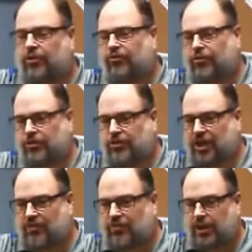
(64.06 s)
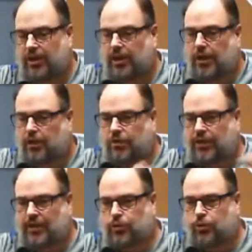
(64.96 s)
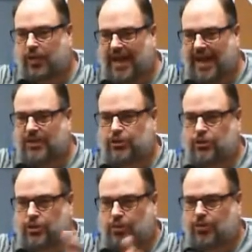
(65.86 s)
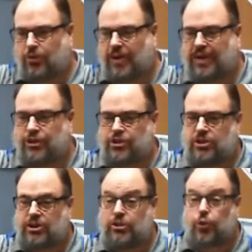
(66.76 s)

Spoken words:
for your safety. So that's what hazardous communications is,